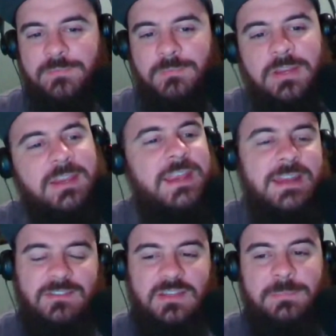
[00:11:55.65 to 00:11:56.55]
But you
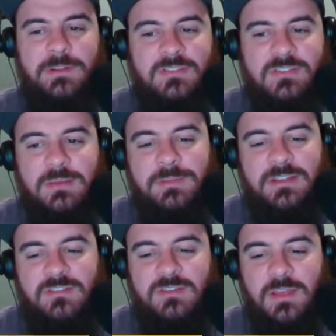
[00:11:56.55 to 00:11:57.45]
can't sleep on
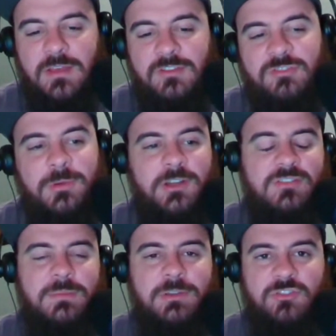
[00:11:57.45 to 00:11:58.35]
Simmons. Shamari
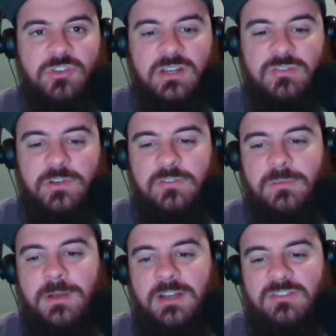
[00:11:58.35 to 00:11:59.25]
Simmons transferring
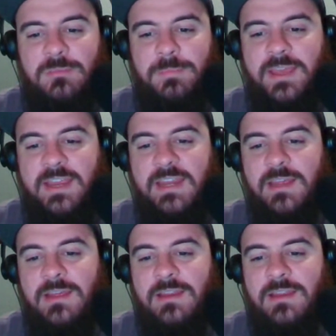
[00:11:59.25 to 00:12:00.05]
from Austin Peay.